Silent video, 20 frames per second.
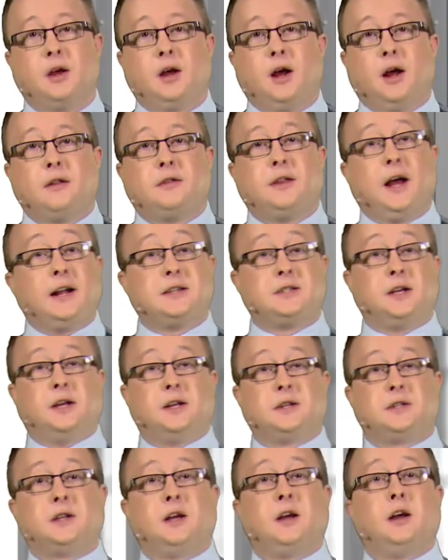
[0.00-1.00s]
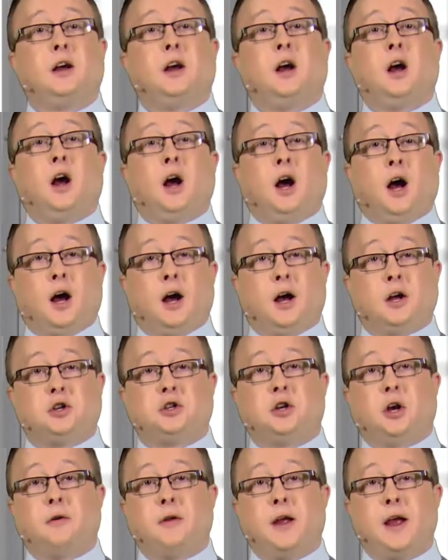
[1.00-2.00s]
and that is
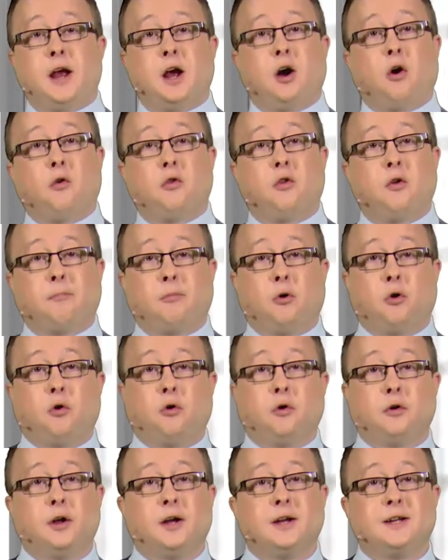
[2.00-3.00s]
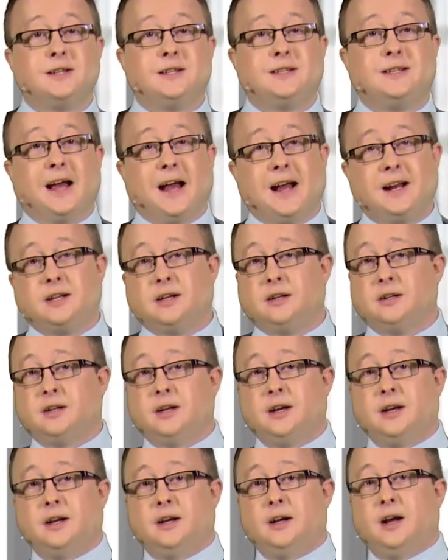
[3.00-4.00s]
shown here on the board: Z,
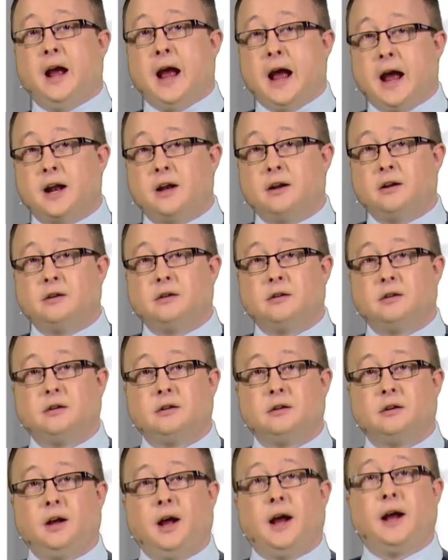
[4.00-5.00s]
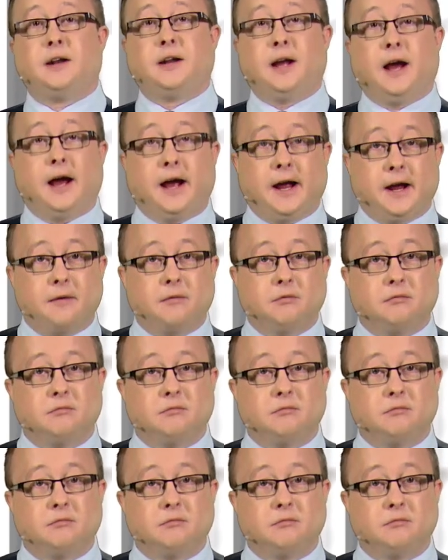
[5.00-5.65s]
N, and A.